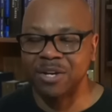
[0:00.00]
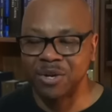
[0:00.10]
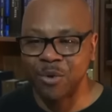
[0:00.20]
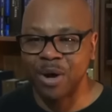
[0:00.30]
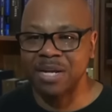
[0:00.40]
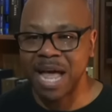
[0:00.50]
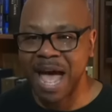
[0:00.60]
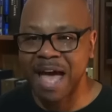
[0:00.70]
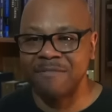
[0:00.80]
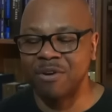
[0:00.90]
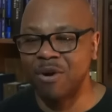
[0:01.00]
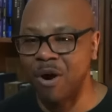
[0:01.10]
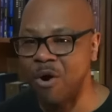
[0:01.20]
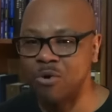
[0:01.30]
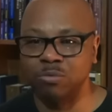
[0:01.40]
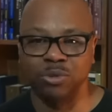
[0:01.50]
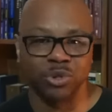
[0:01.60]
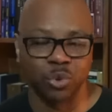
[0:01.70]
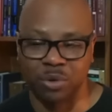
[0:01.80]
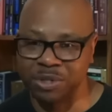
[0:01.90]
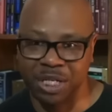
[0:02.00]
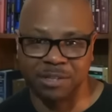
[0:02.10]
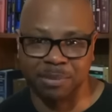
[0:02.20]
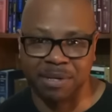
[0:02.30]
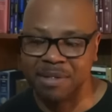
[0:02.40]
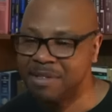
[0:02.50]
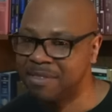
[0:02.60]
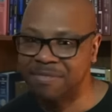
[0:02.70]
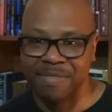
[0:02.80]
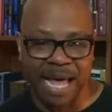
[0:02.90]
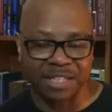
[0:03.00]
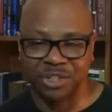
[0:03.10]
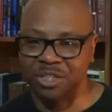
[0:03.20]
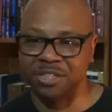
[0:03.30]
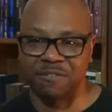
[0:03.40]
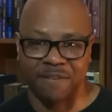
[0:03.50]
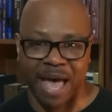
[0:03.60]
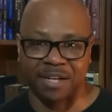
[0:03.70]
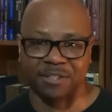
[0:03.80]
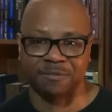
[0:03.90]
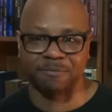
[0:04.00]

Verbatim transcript: going to have their own sort of judgment. That's just the facts.